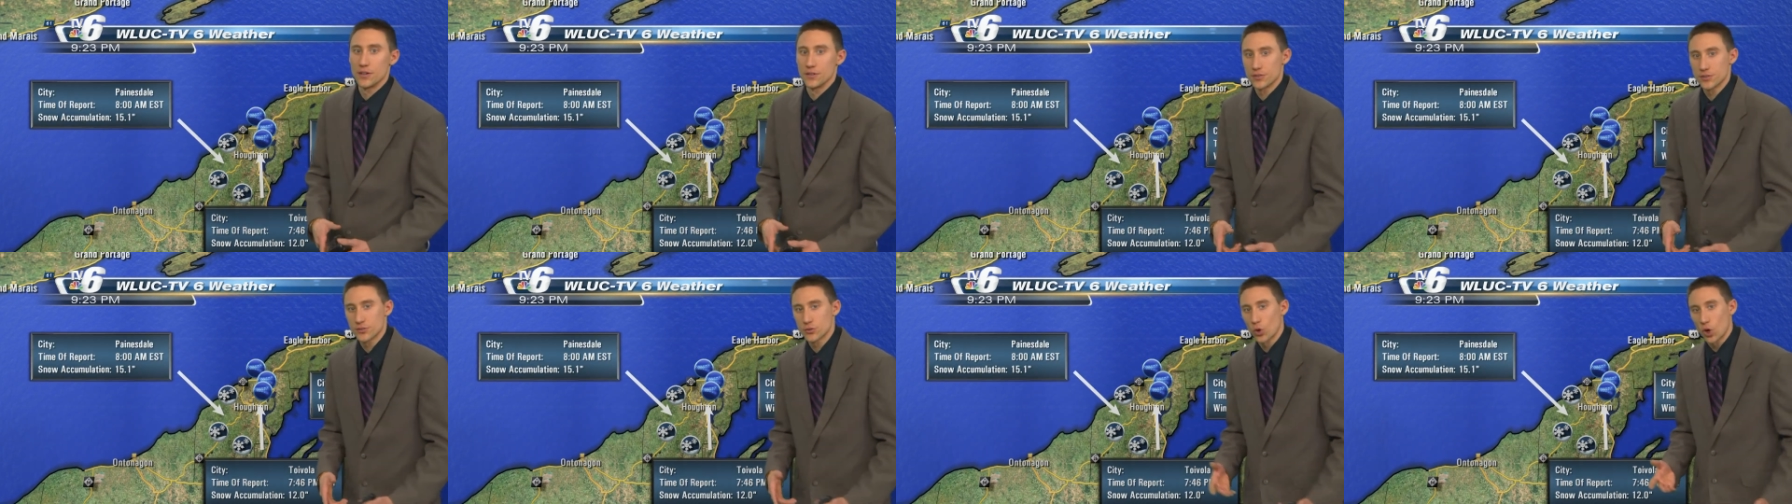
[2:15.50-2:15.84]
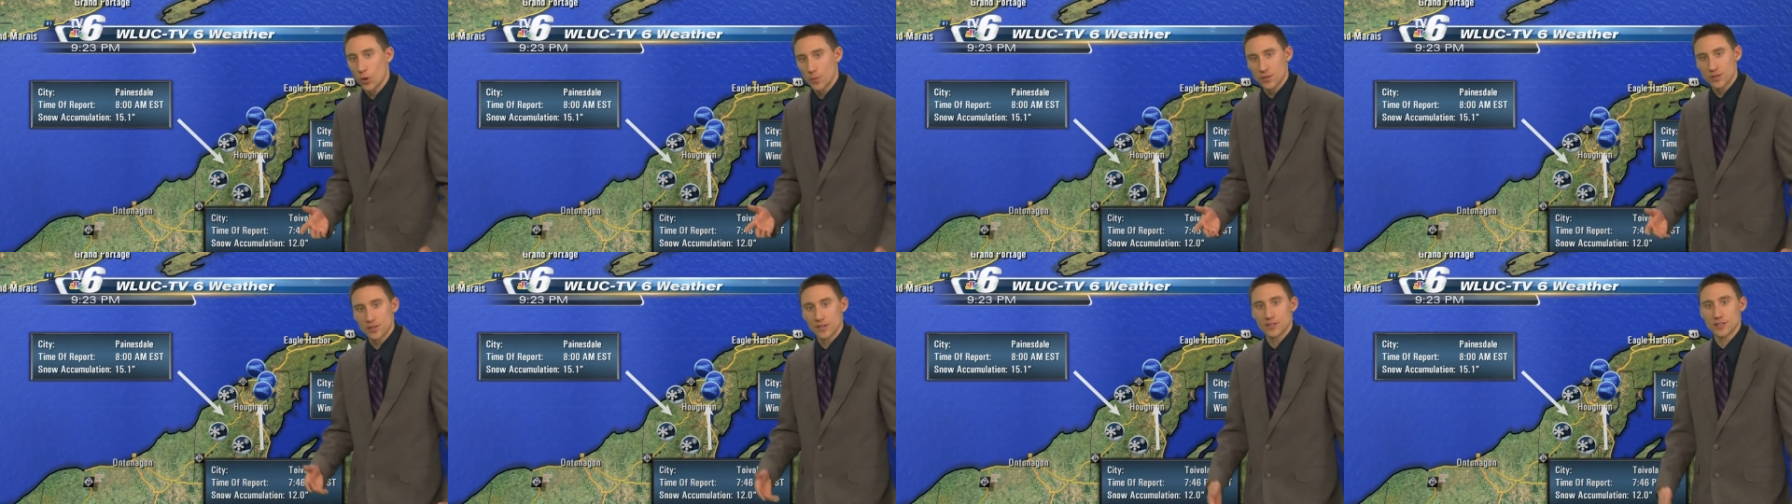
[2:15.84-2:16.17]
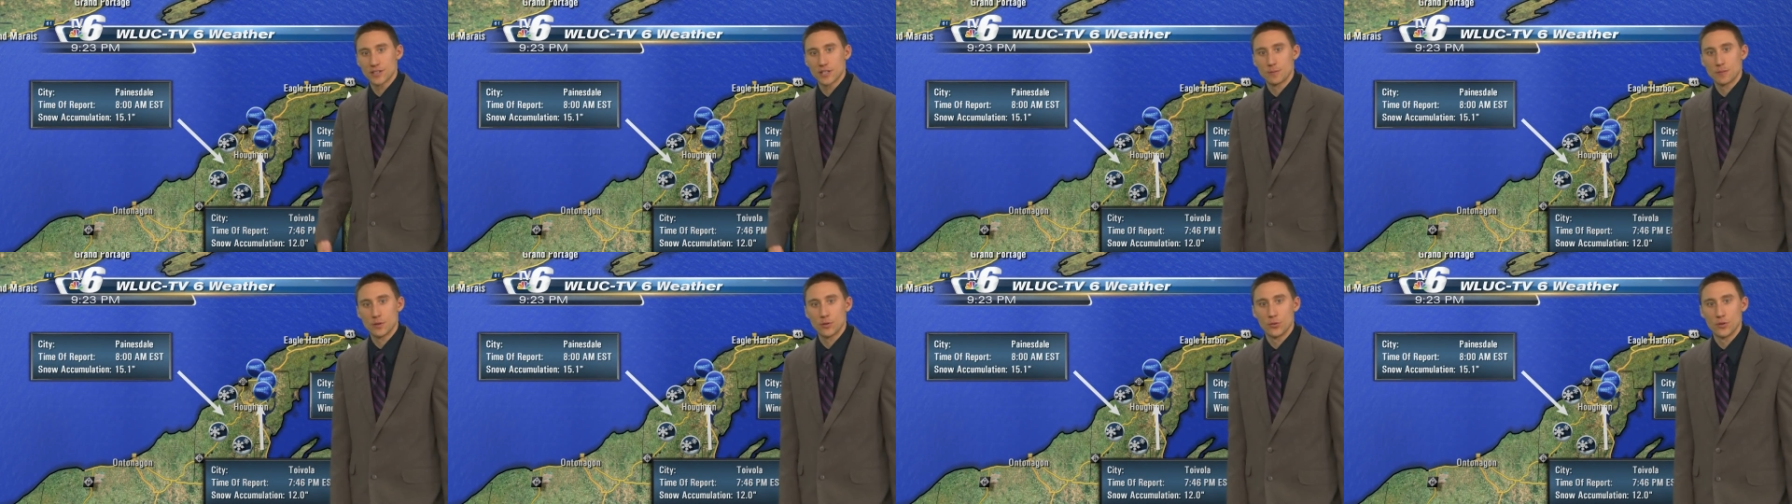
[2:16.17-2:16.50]
storm
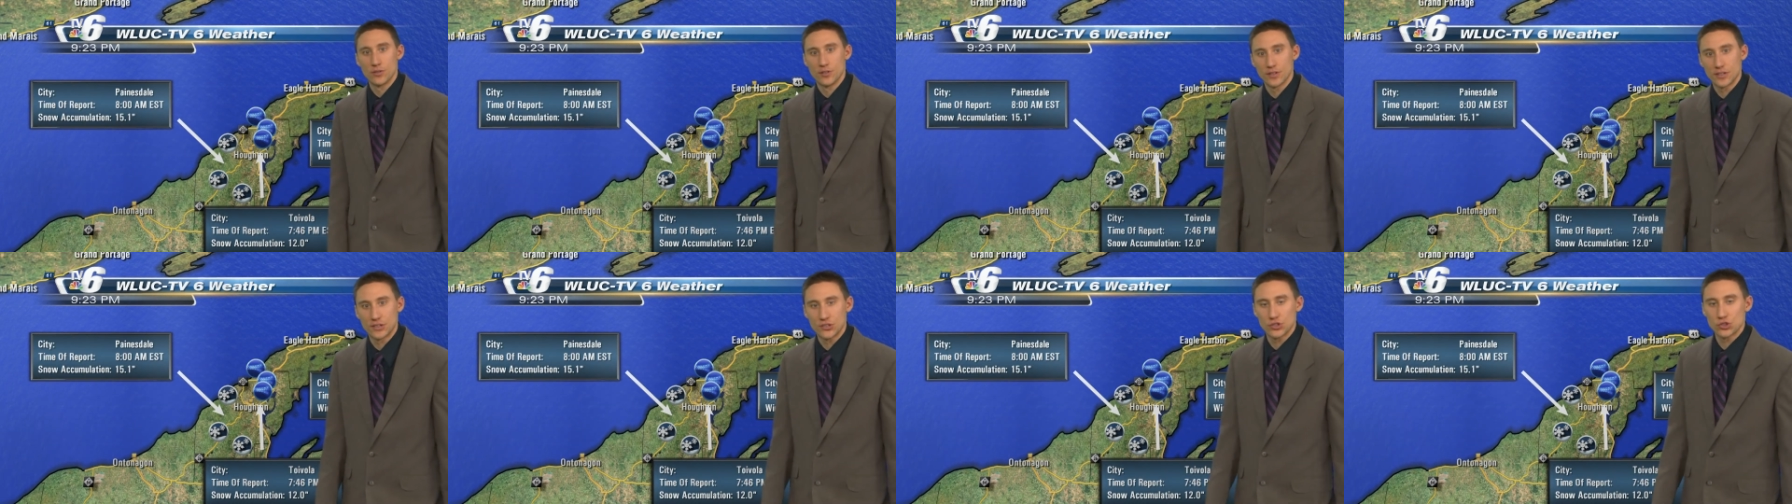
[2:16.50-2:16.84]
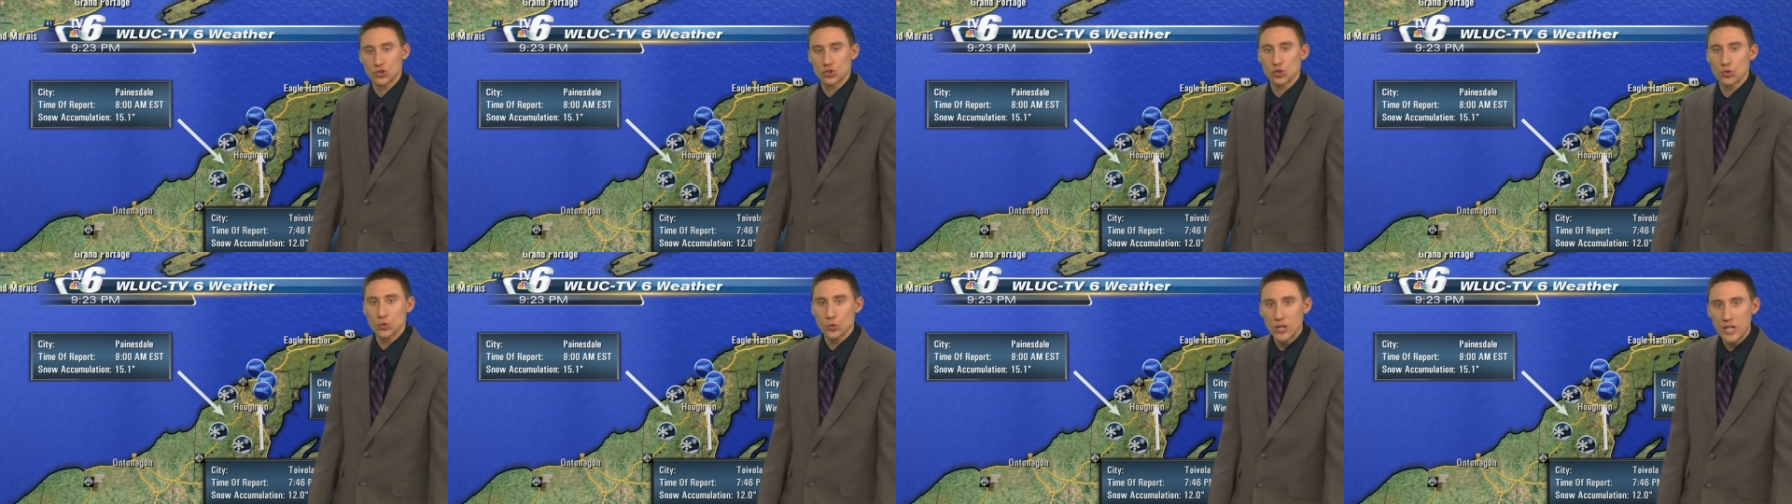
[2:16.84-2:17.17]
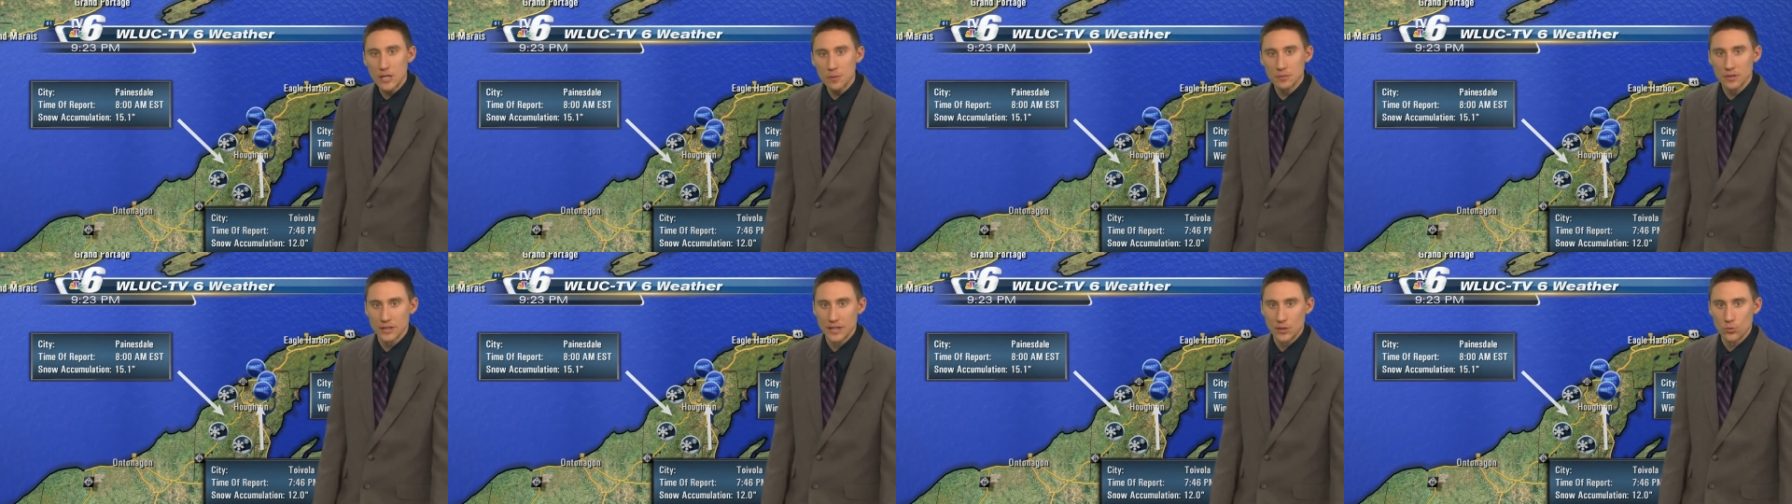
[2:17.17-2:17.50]
system. It was
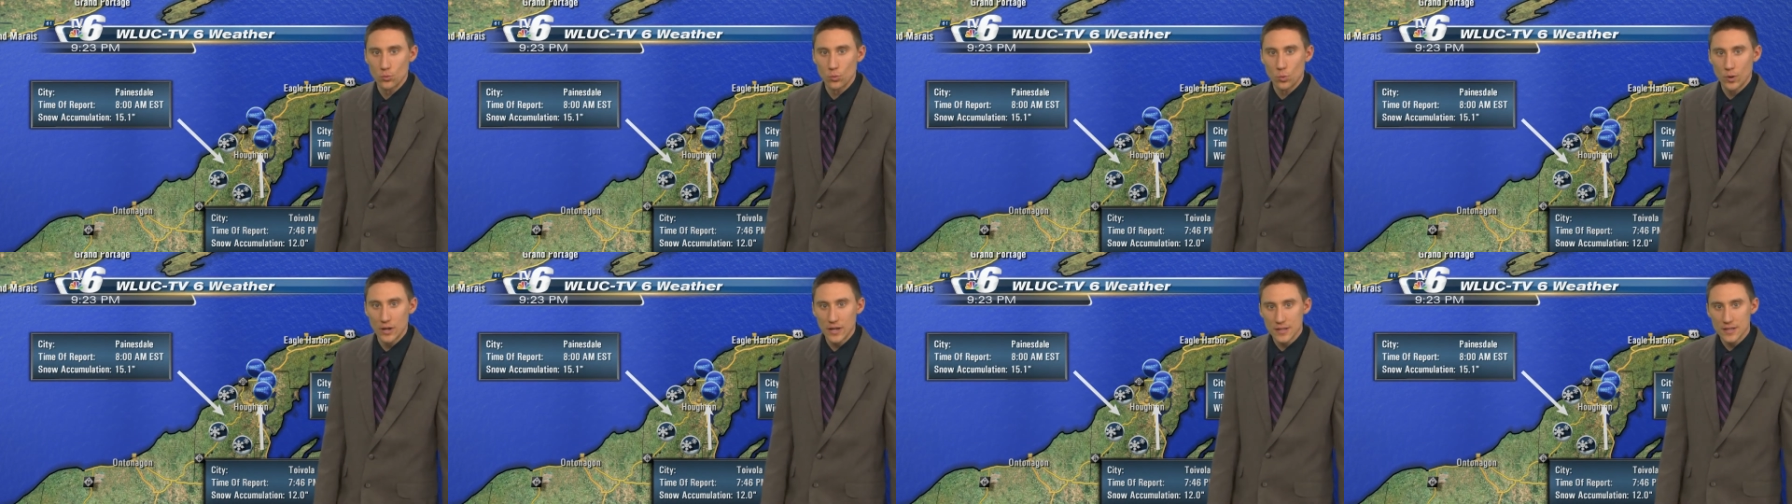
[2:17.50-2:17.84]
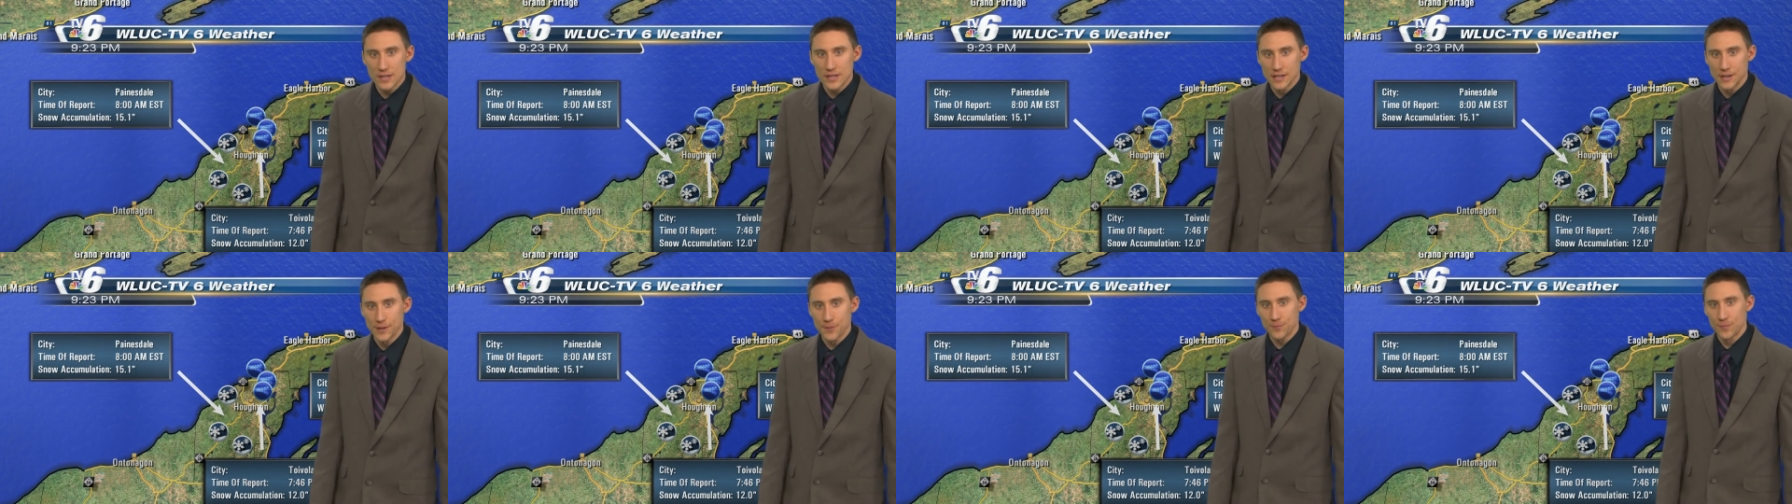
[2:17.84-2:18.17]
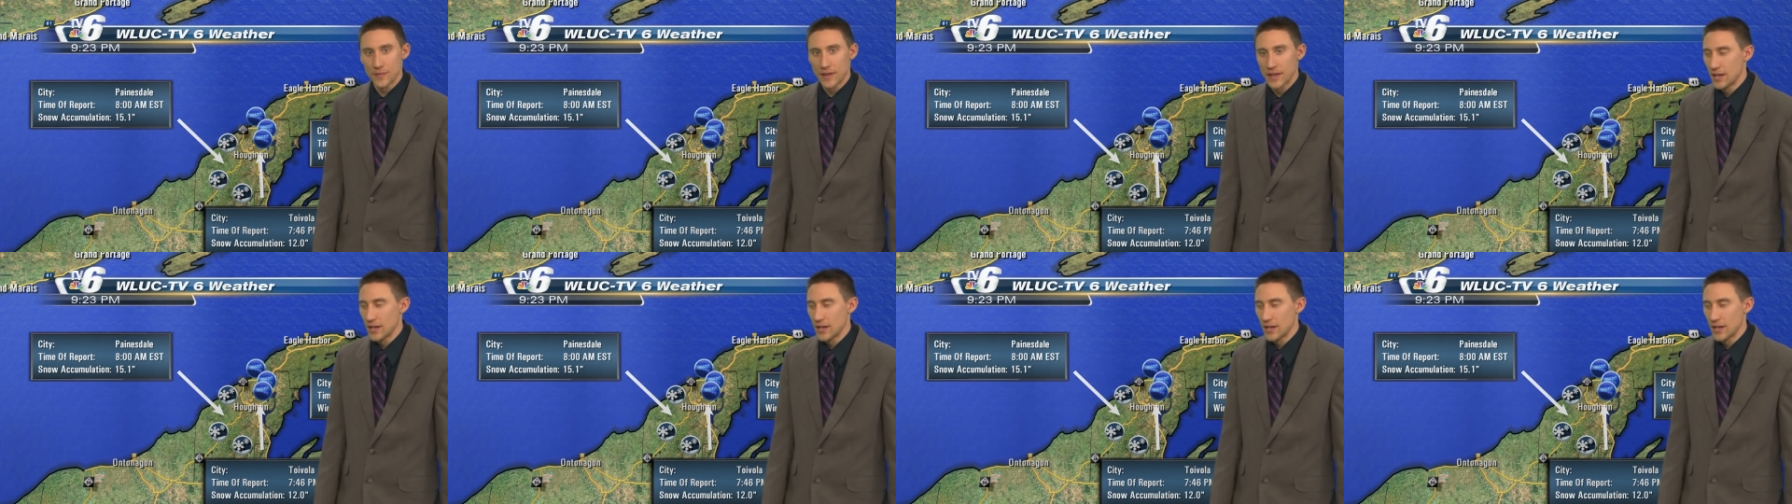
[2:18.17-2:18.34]
extremely windy.